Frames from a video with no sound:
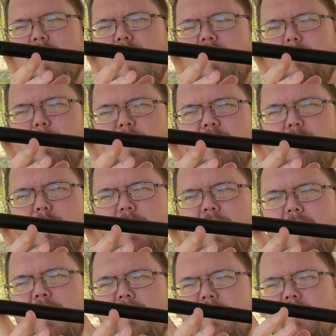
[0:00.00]
half by
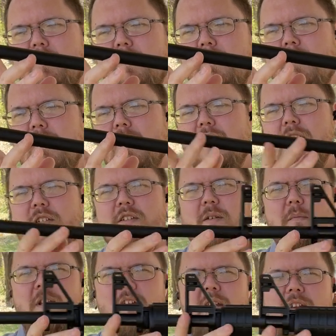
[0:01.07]
28. Some of
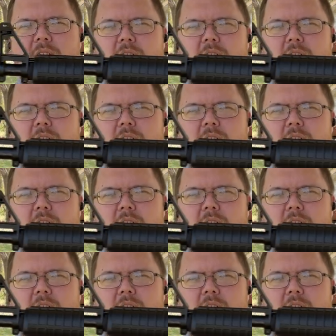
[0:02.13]
the